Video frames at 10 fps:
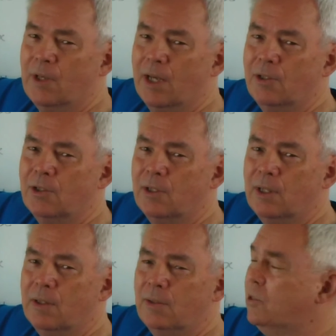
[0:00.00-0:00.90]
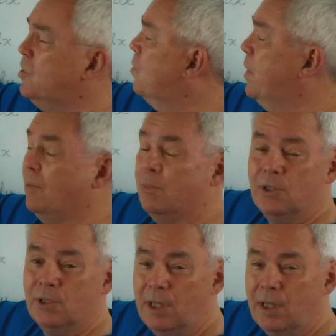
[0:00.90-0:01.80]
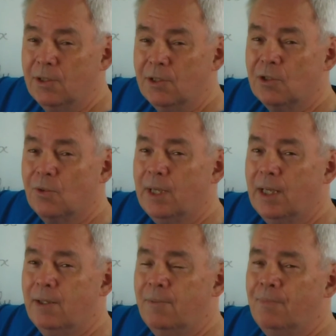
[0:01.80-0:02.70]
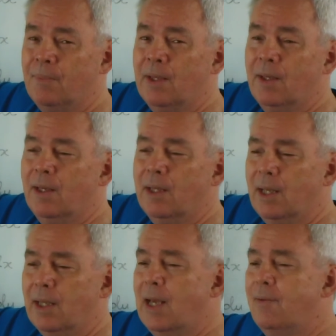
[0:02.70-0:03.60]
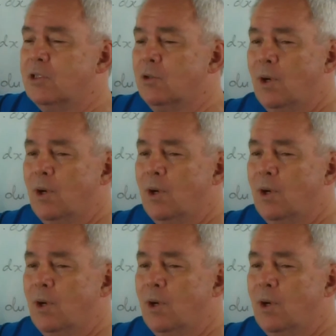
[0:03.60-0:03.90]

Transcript: of cosine squared was secant squared, and that gave us a